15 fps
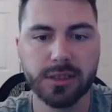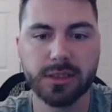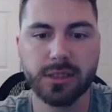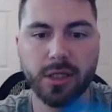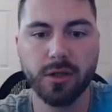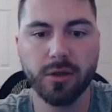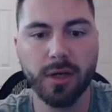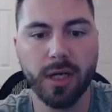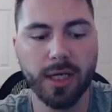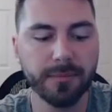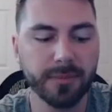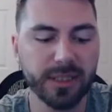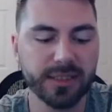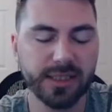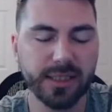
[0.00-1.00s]
So
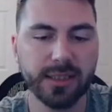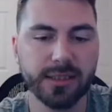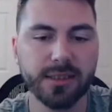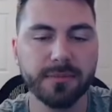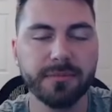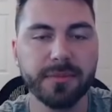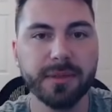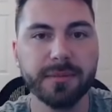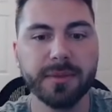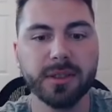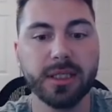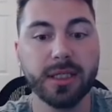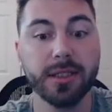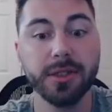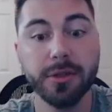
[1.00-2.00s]
I'm excited to be
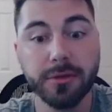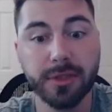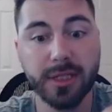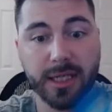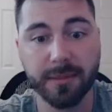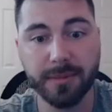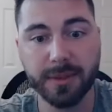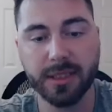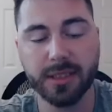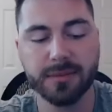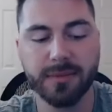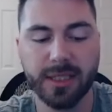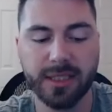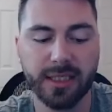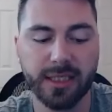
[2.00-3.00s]
building a new deck, because
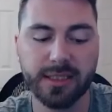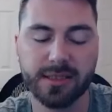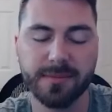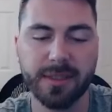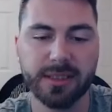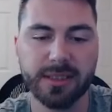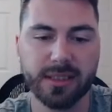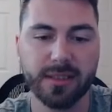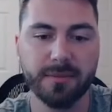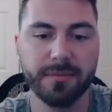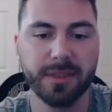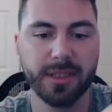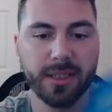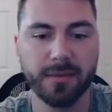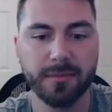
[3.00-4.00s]
my deck is about to
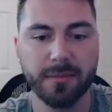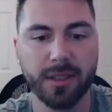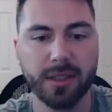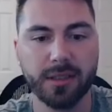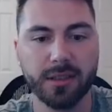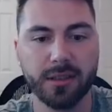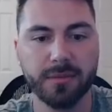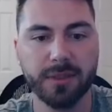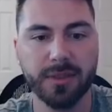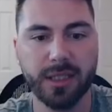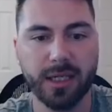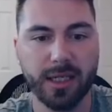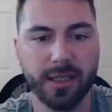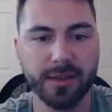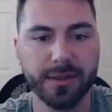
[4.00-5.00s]
become a little bit
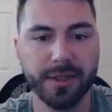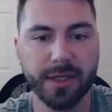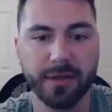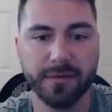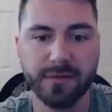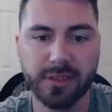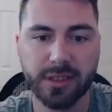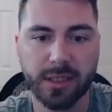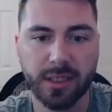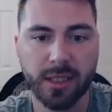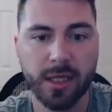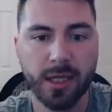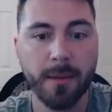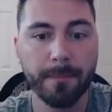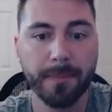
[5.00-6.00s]
nerfed.
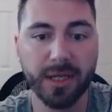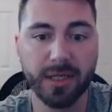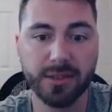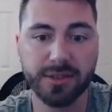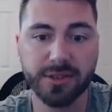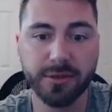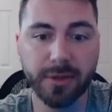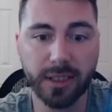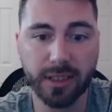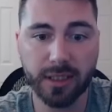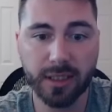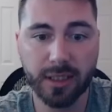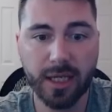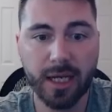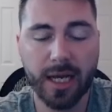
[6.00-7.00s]
Barraskewda
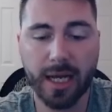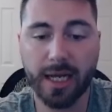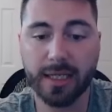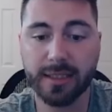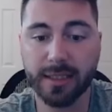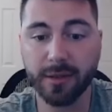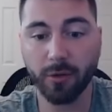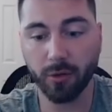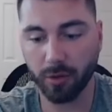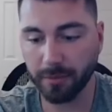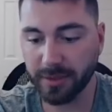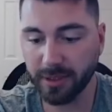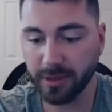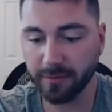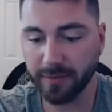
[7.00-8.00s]
and an
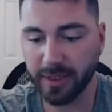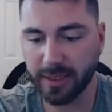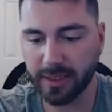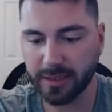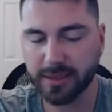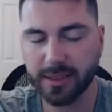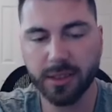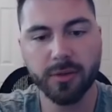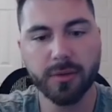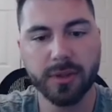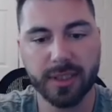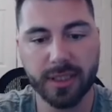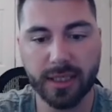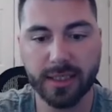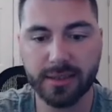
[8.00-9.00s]
Orbeetle V. So
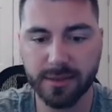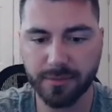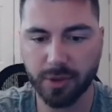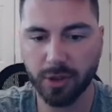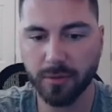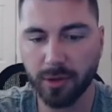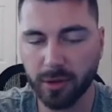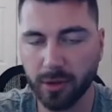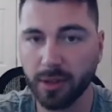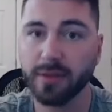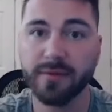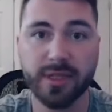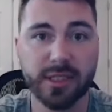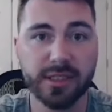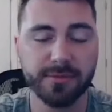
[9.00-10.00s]
there is a promo card
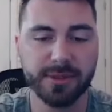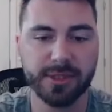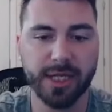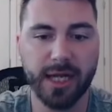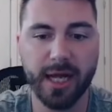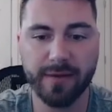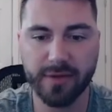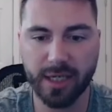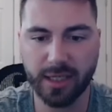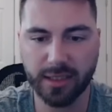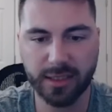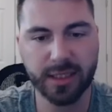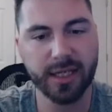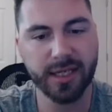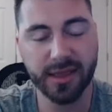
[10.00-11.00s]
of this, which I have gotten,
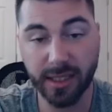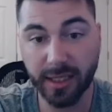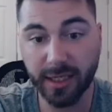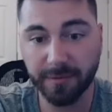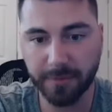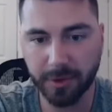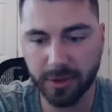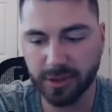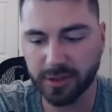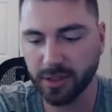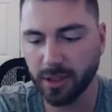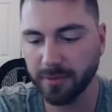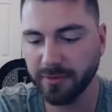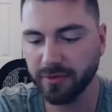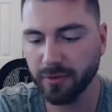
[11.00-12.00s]
and I think I've pulled this
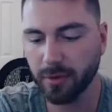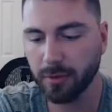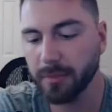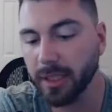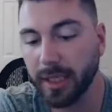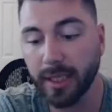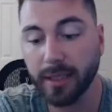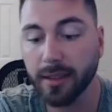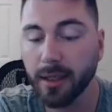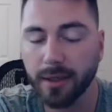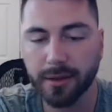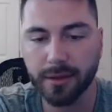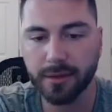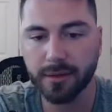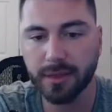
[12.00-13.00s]
card before. But again,
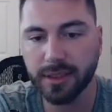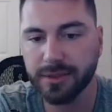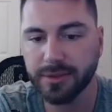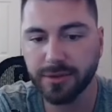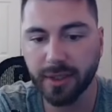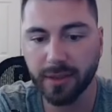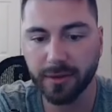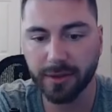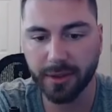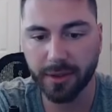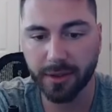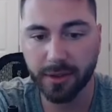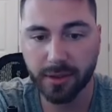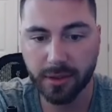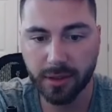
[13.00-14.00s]
another like $2
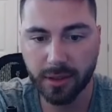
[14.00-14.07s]
card.